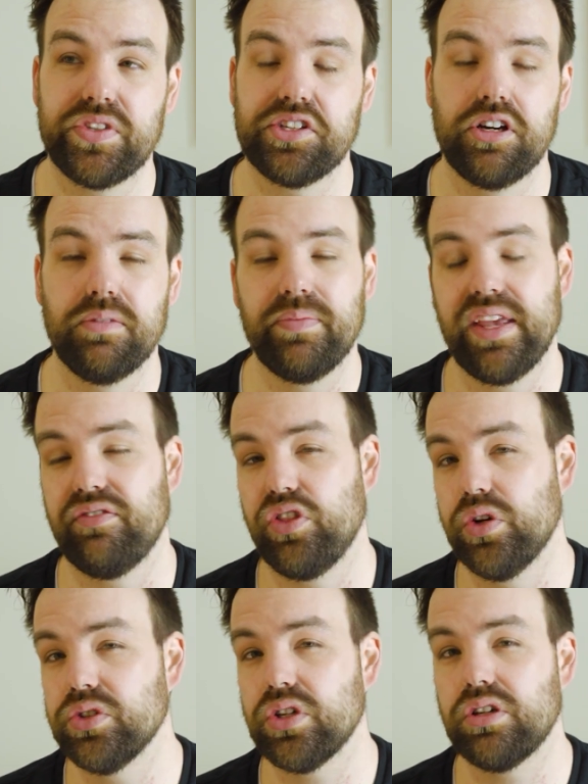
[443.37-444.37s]
So if
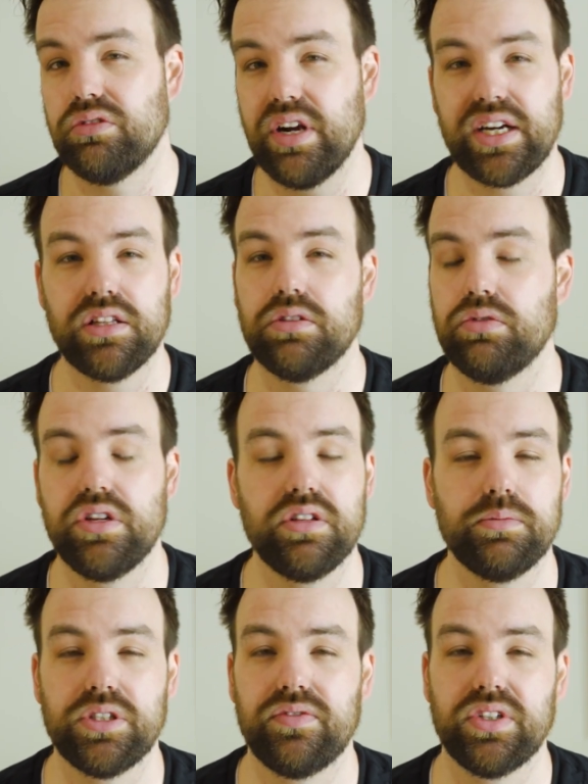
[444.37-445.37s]
those aren't regular
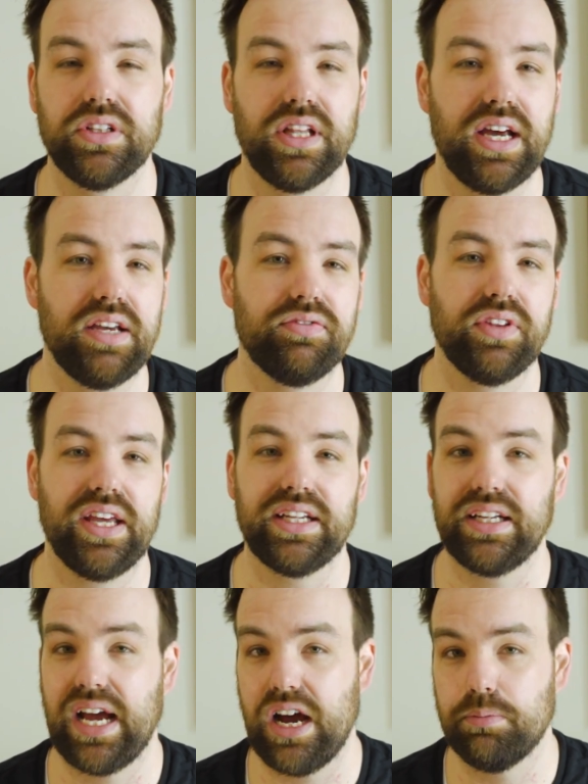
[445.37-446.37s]
rhythms of your life,
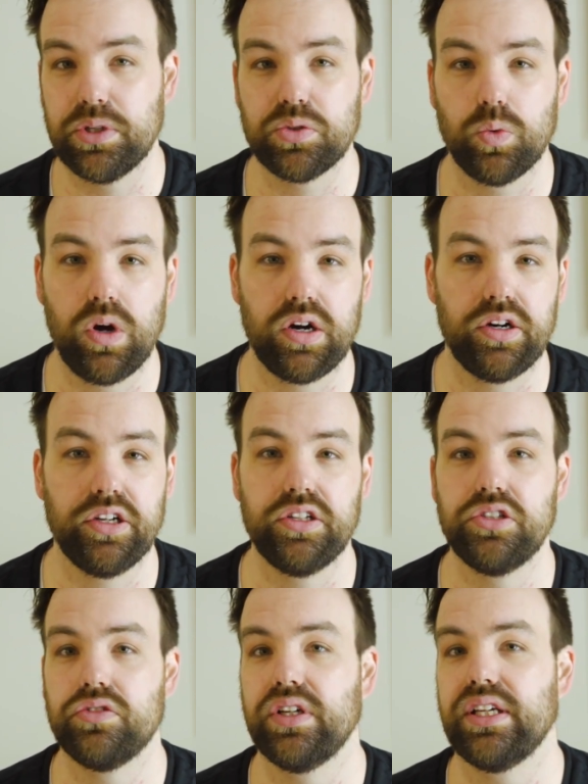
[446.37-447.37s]
like how much water are
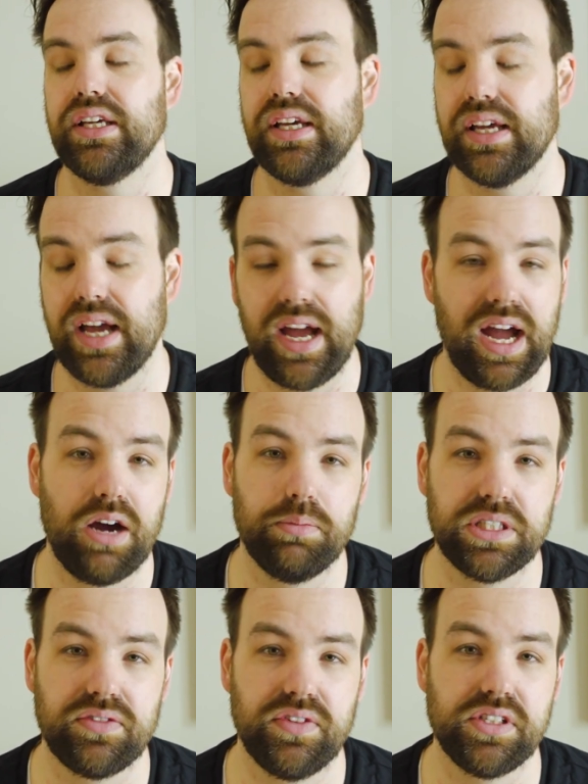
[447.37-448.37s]
you drinking, how
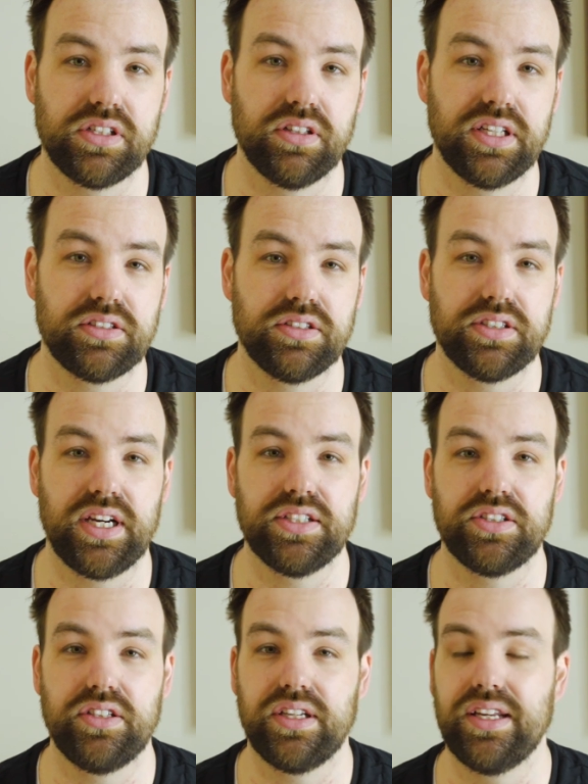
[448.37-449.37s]
much physical
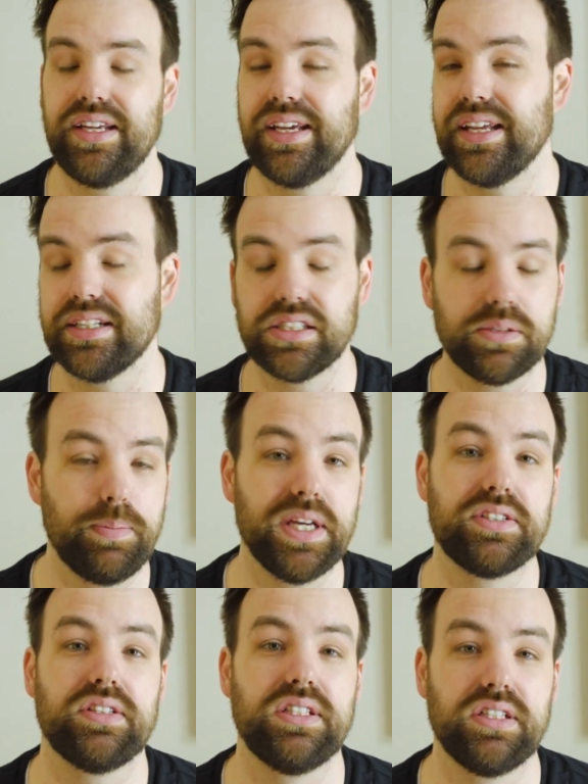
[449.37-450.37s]
exercise are you getting, and
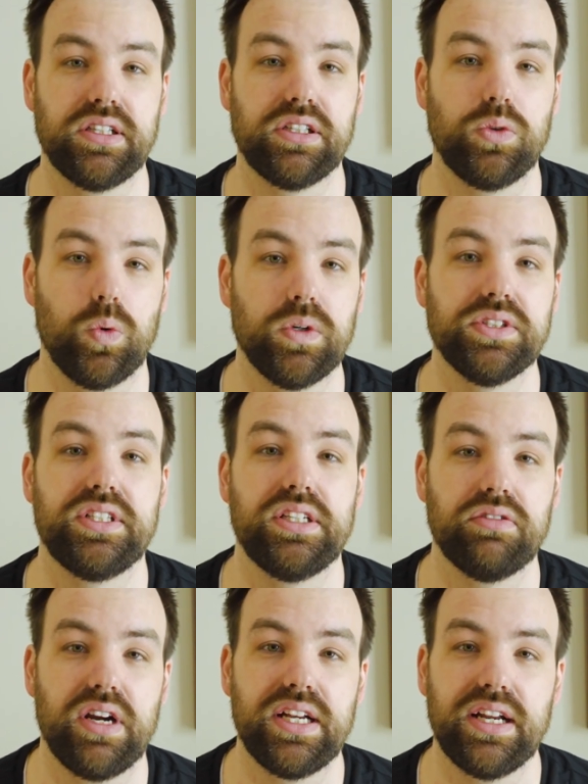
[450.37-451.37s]
especially during
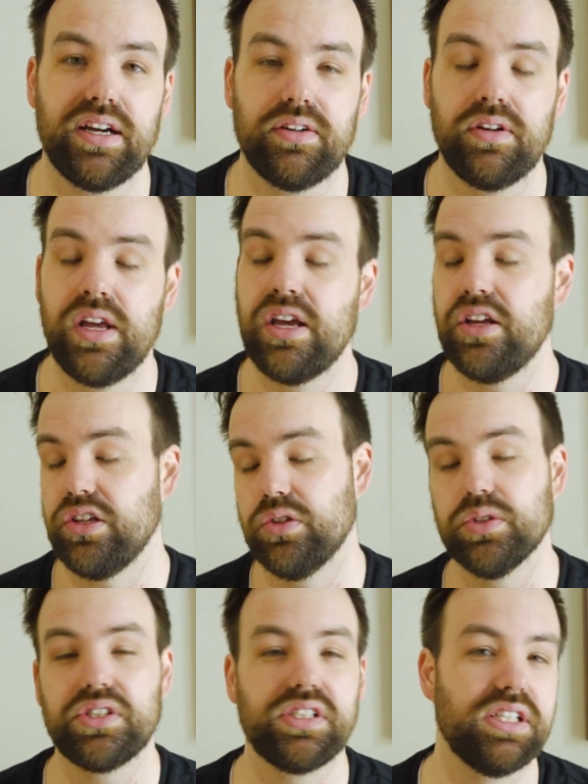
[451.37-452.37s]
quarantine right now,
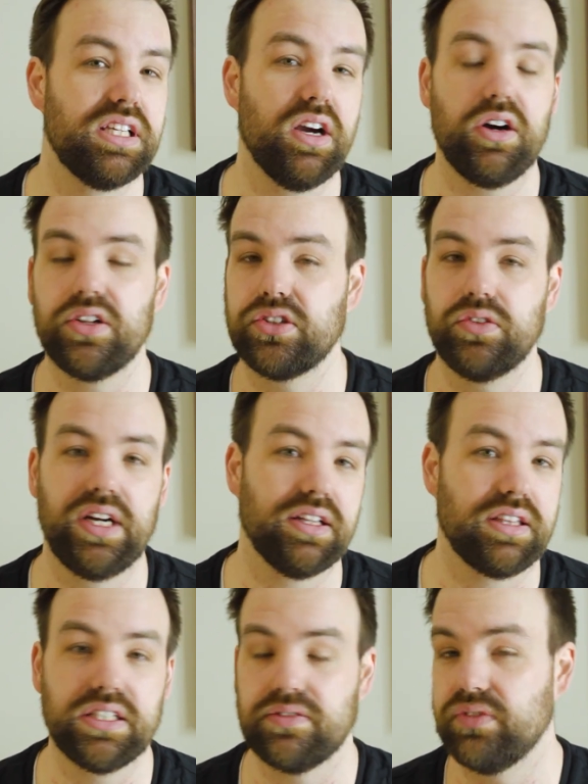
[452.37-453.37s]
you'll see all
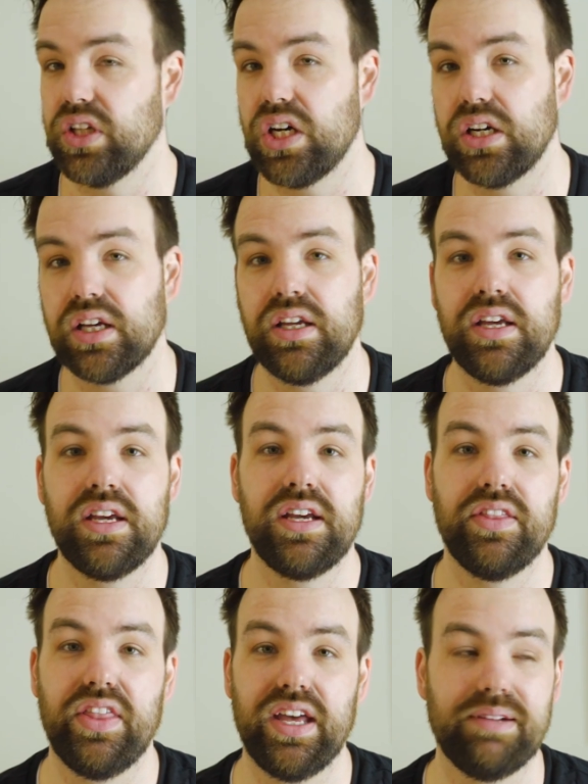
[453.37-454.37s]
throughout this vlog
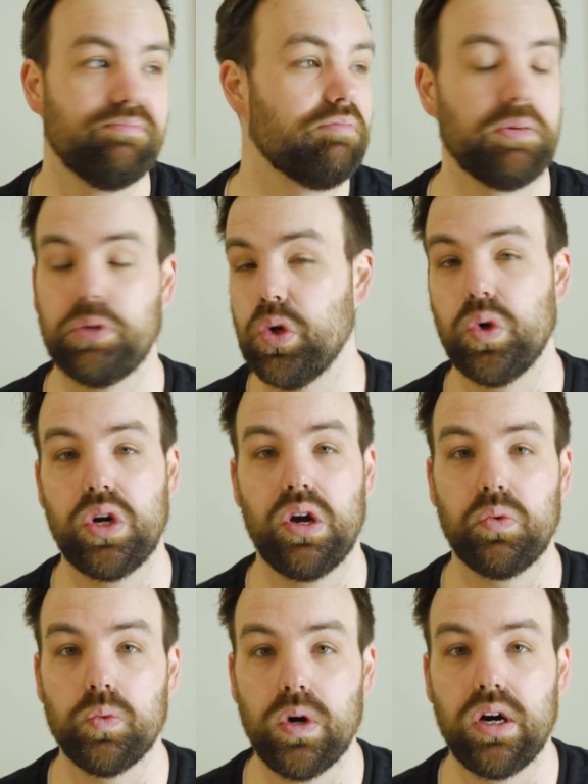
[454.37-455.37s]
that I'm going
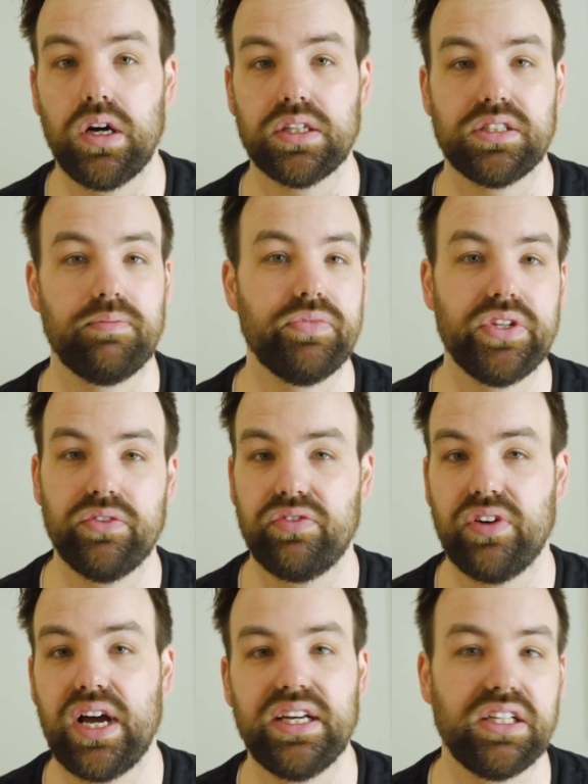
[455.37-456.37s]
on walks, I'm
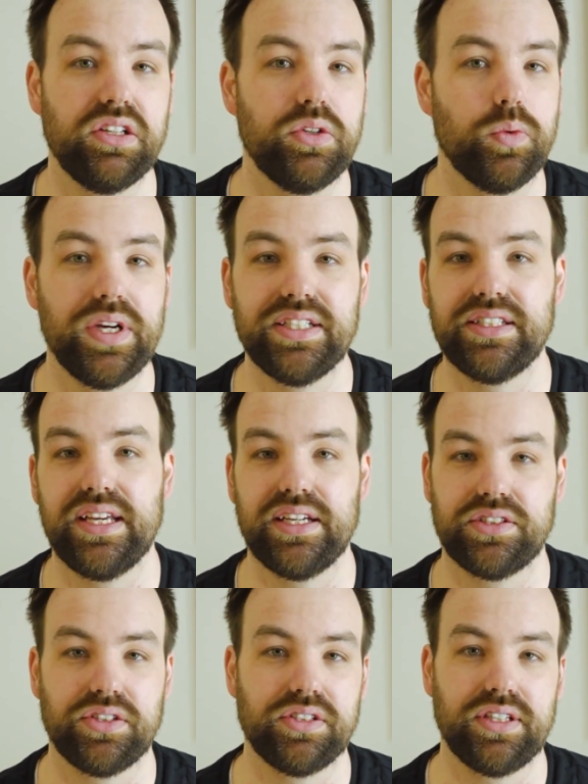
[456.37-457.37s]
finding new ways to
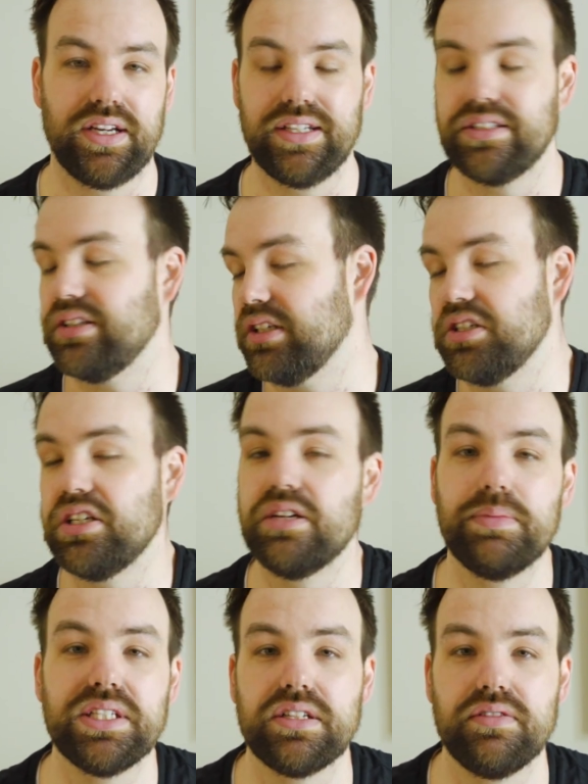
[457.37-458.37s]
exercise. The gym
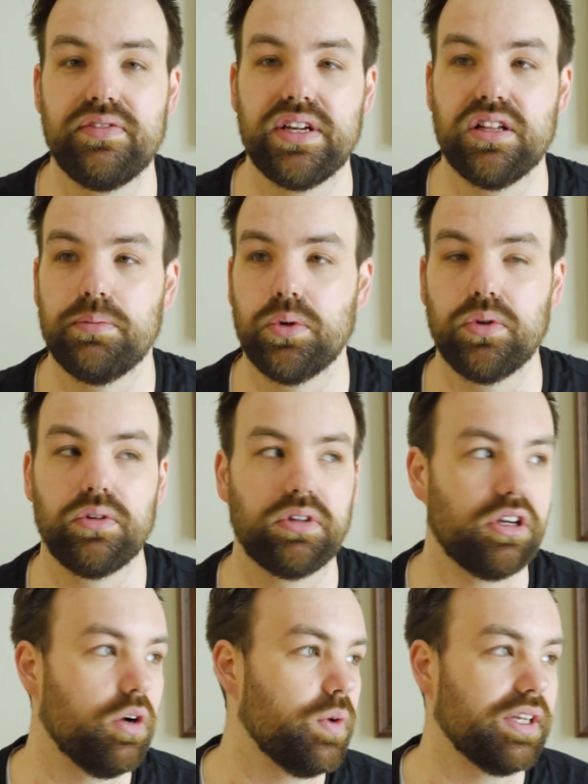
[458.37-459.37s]
isn't available,
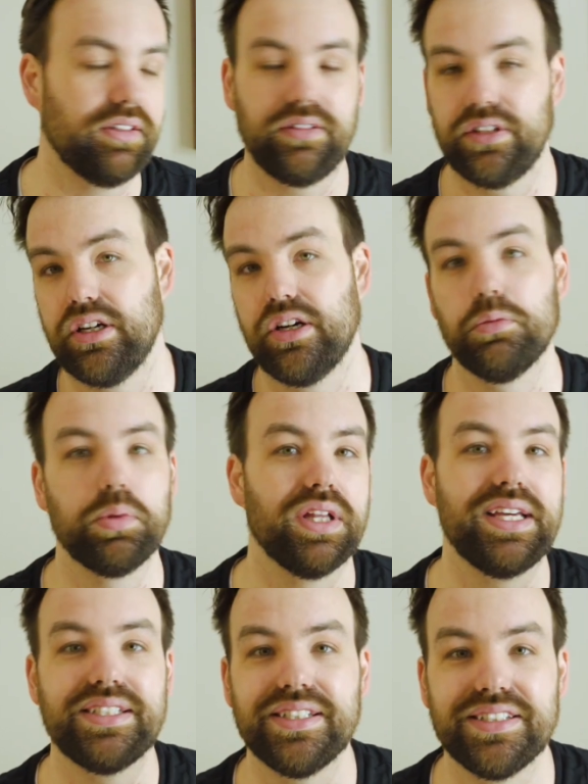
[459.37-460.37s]
going,
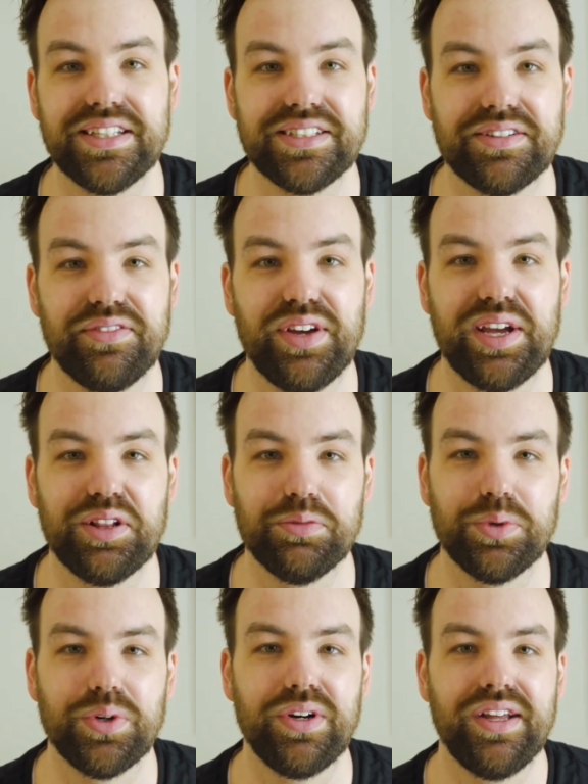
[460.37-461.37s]
places isn't
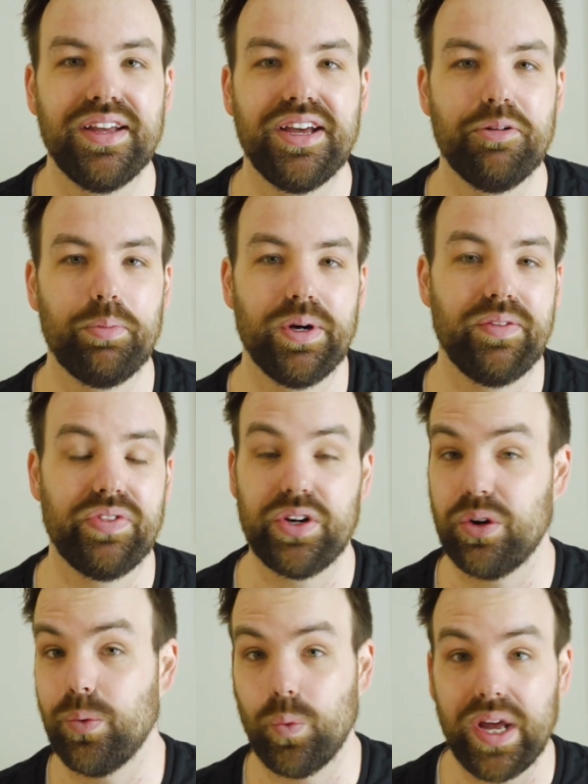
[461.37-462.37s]
available, but there
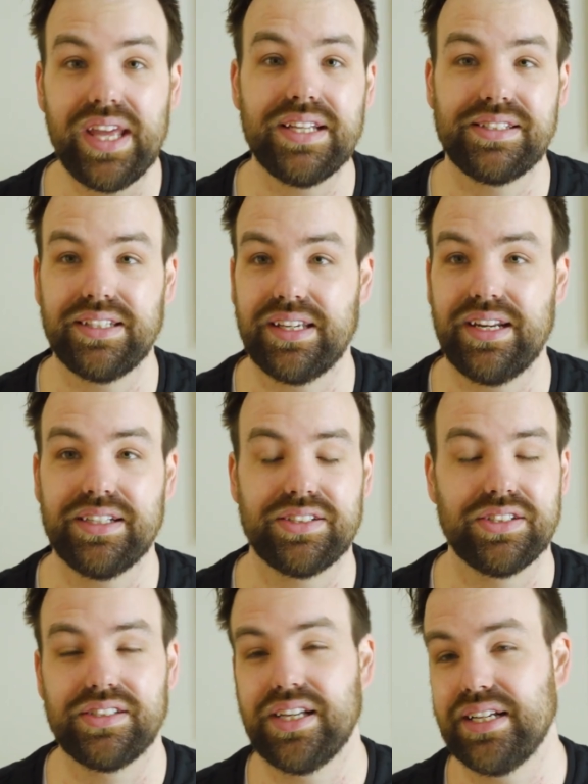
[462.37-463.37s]
are ways to get
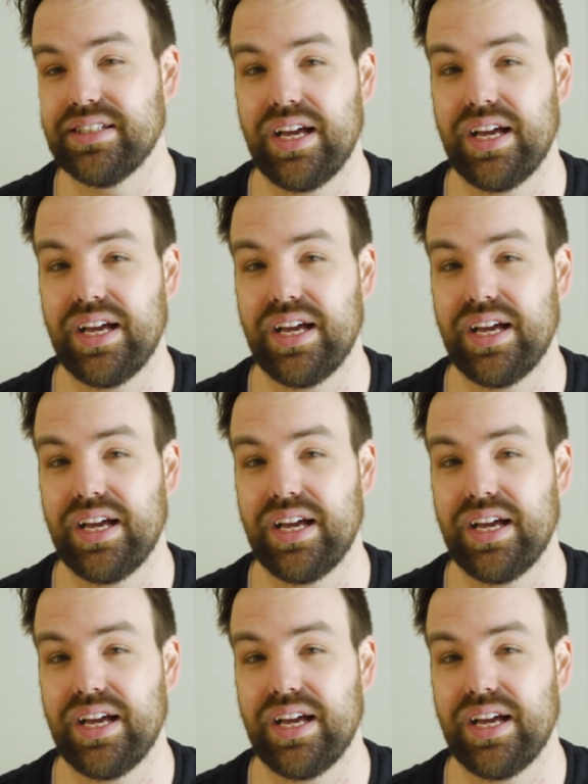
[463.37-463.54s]
exercise.